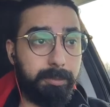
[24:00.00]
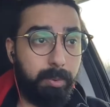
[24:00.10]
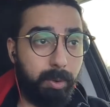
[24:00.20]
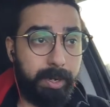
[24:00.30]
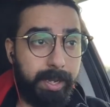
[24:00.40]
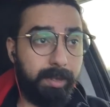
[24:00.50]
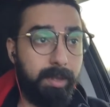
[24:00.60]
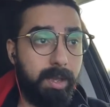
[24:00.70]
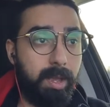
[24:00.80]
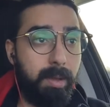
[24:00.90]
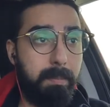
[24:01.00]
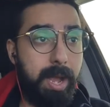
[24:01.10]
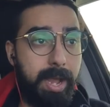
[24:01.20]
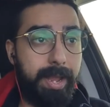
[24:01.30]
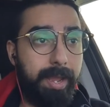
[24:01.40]
supporting
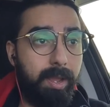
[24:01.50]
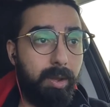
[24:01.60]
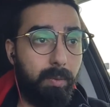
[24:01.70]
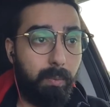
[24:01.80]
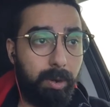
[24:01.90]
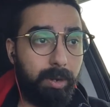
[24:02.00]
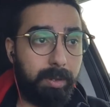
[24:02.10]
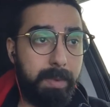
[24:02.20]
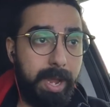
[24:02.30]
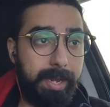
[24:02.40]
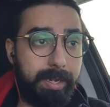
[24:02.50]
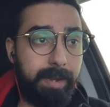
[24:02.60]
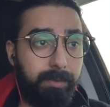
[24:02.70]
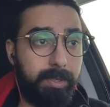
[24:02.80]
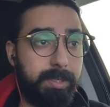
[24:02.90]
my work, my
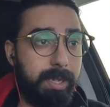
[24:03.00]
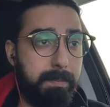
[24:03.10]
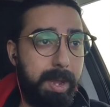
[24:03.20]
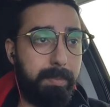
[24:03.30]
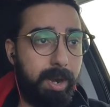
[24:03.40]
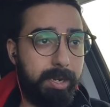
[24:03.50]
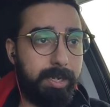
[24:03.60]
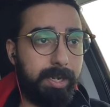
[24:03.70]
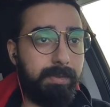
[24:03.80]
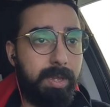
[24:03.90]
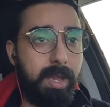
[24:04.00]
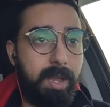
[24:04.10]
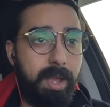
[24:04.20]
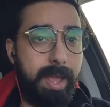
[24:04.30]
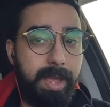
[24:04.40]
endeavors, and my projects.
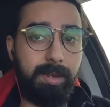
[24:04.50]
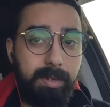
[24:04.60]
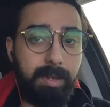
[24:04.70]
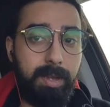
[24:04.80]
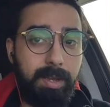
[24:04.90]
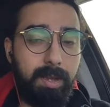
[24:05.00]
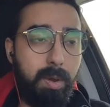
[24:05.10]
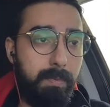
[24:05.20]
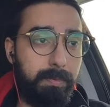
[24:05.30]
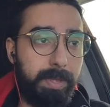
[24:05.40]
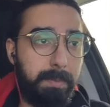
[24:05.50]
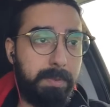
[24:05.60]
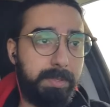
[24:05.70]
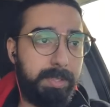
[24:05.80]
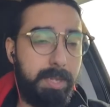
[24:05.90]
And hopefully
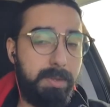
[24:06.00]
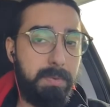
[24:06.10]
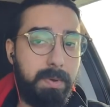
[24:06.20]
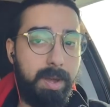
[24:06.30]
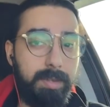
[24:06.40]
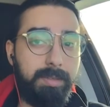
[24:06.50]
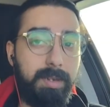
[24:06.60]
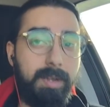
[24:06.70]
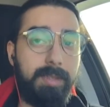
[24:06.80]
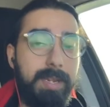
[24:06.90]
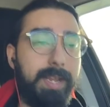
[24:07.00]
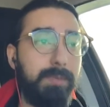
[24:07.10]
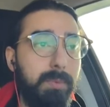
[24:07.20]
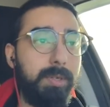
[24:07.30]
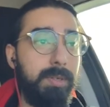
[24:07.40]
we'll see you on the
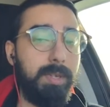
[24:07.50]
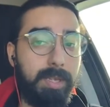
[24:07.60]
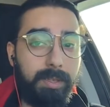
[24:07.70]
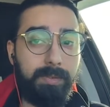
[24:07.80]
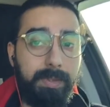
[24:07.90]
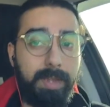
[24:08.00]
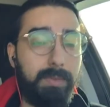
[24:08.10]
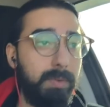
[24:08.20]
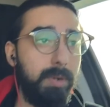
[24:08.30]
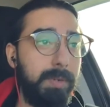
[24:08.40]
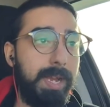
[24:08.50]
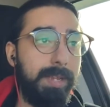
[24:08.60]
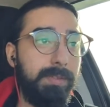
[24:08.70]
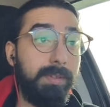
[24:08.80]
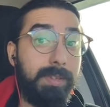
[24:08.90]
next one. See you on the road,
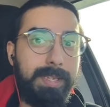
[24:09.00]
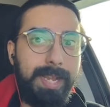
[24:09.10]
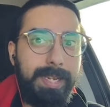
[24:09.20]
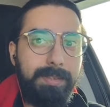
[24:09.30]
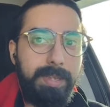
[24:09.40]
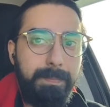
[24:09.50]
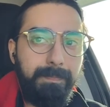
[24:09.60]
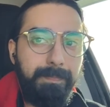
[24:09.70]
guys. Take it easy.